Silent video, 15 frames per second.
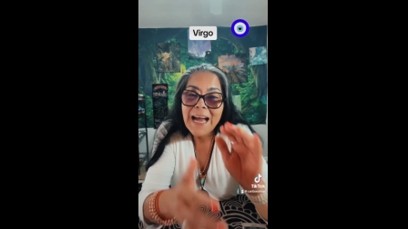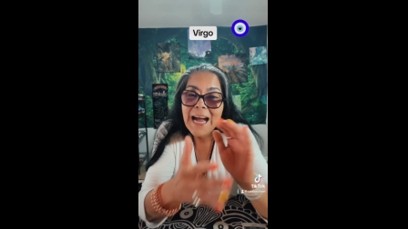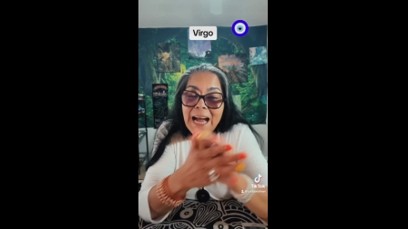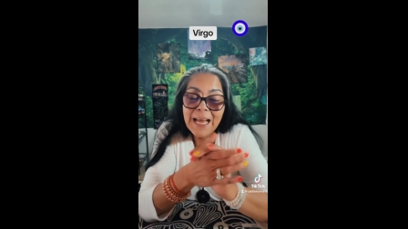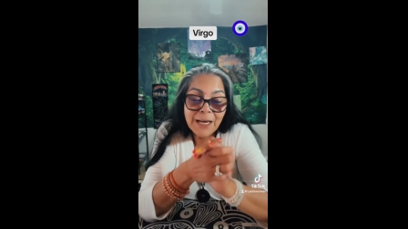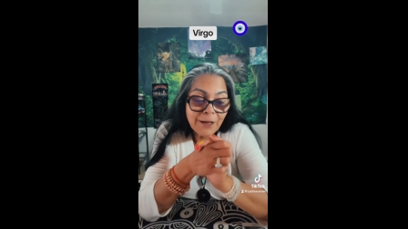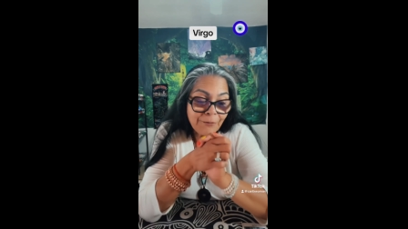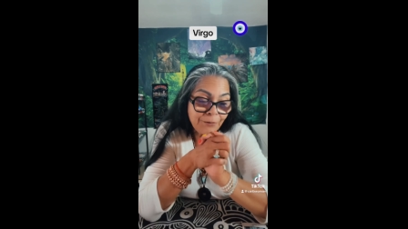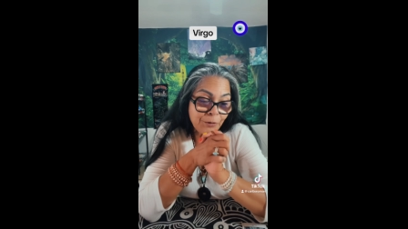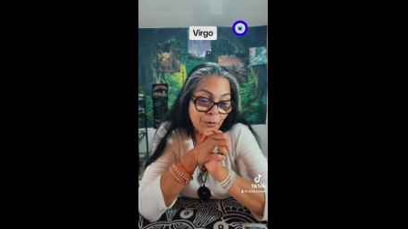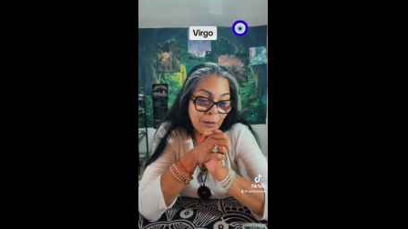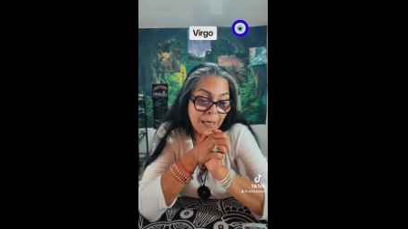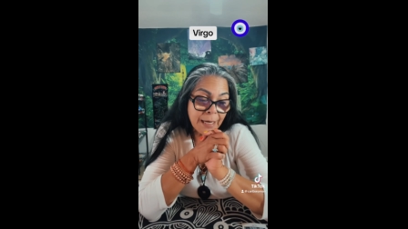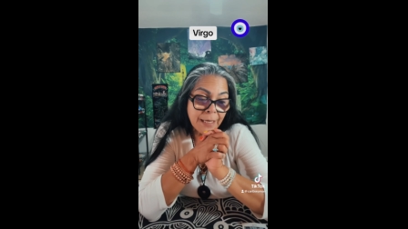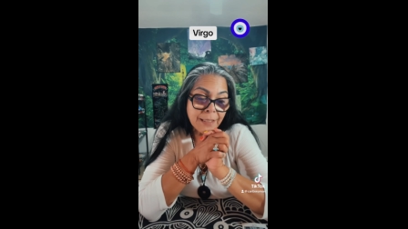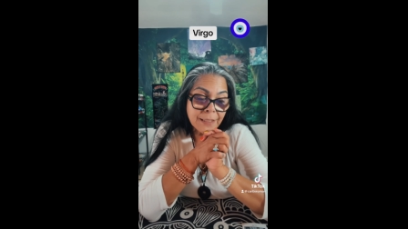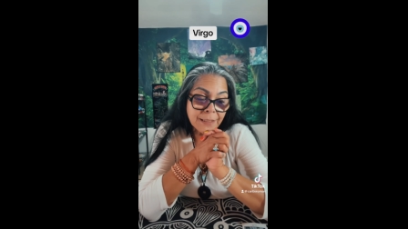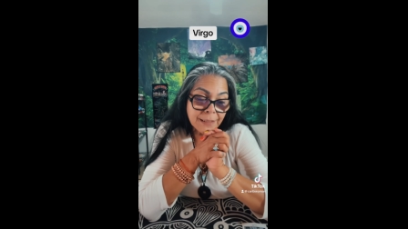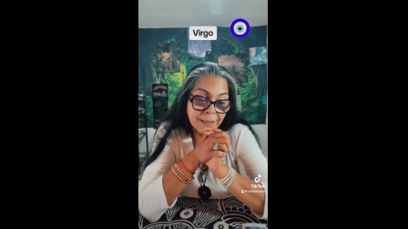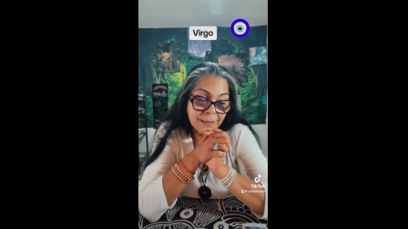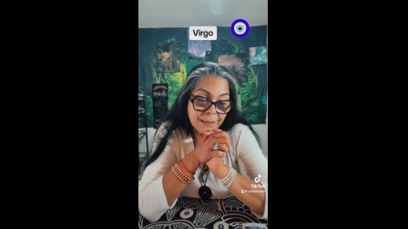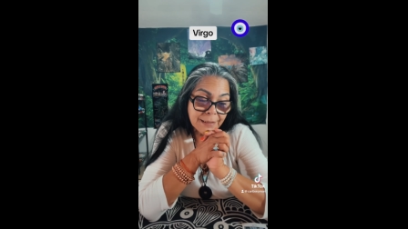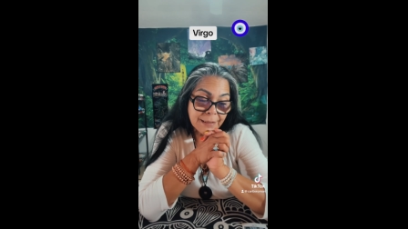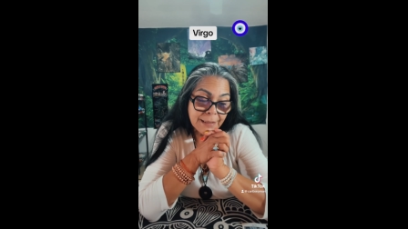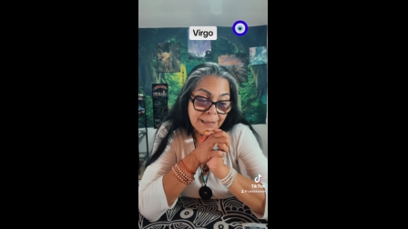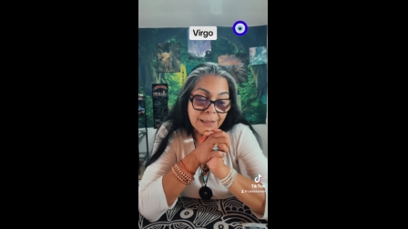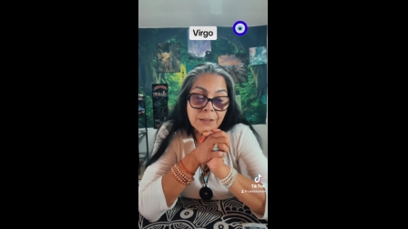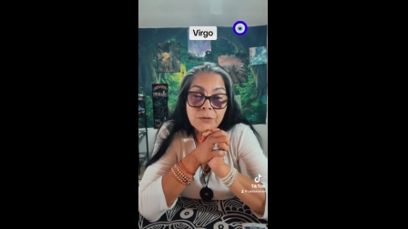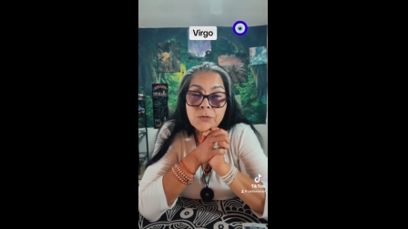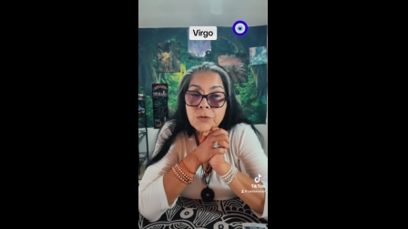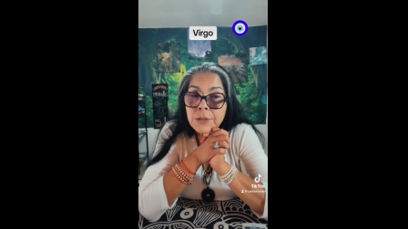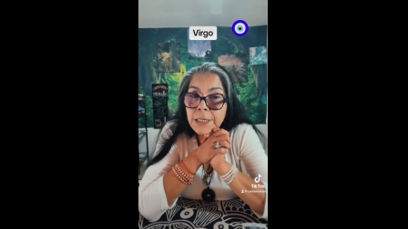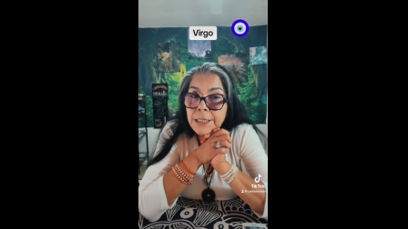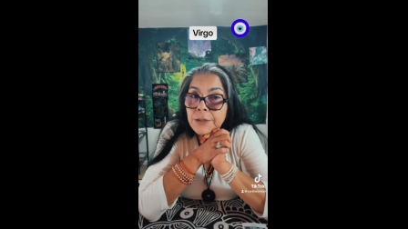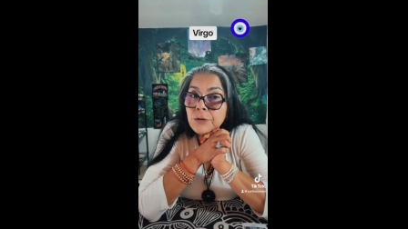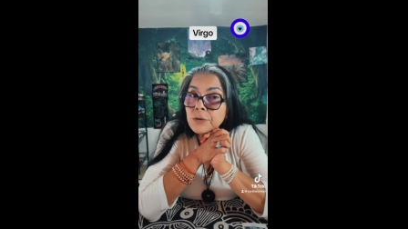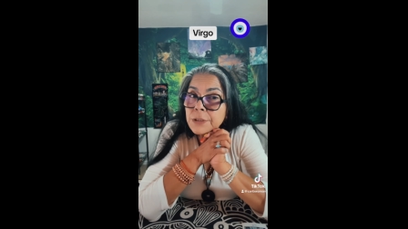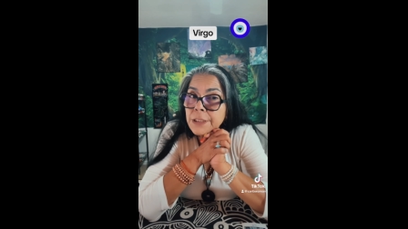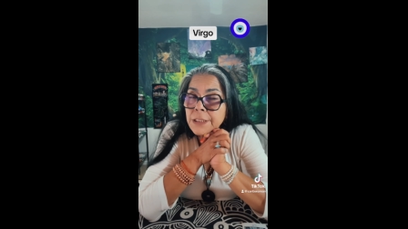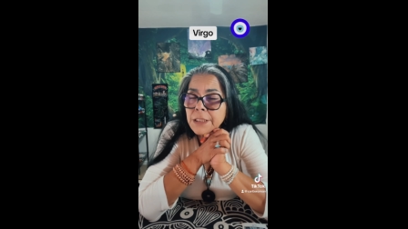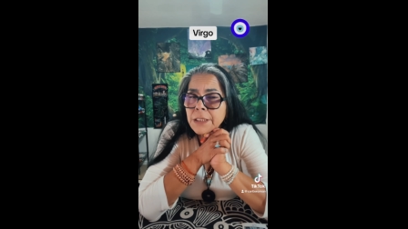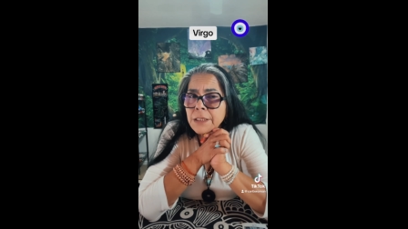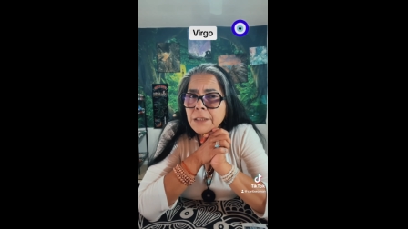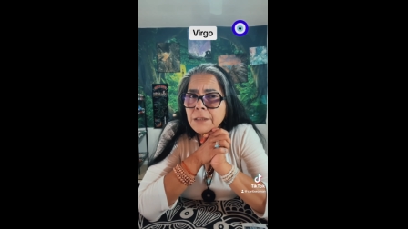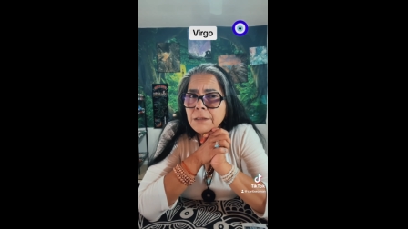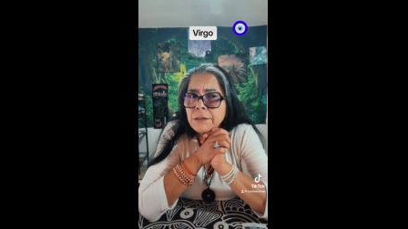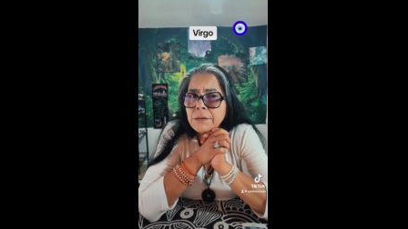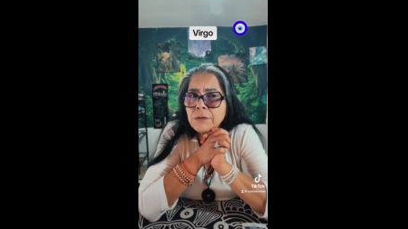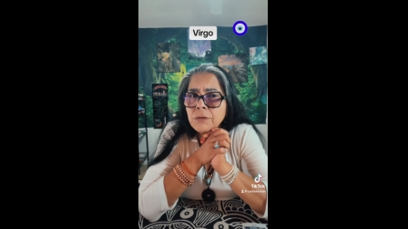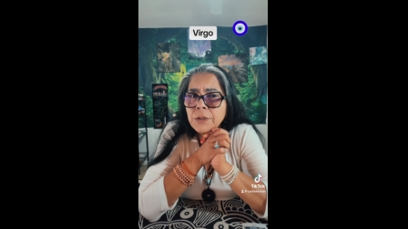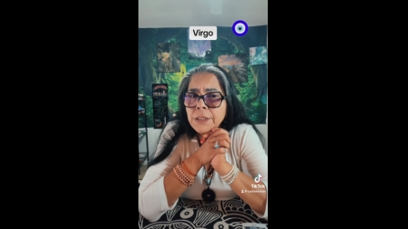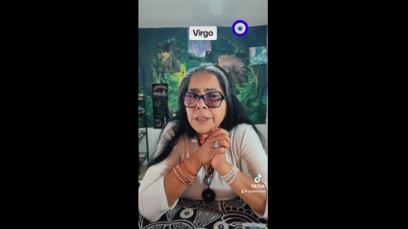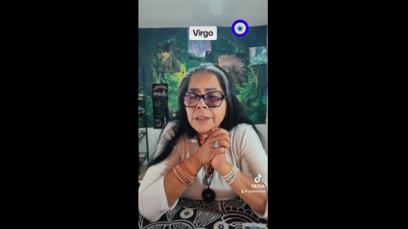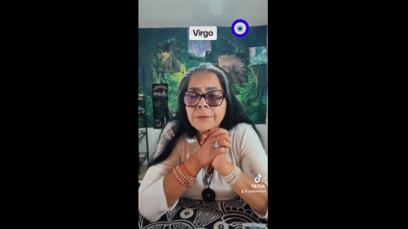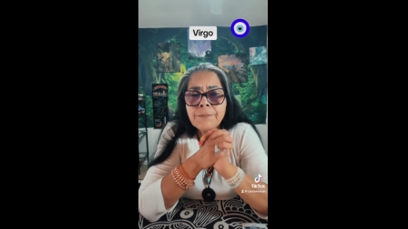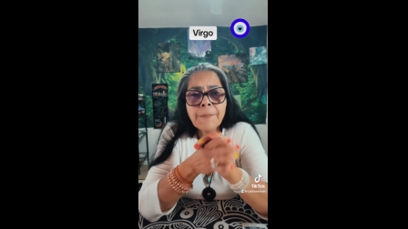I love you guys, and you got you take care, okay?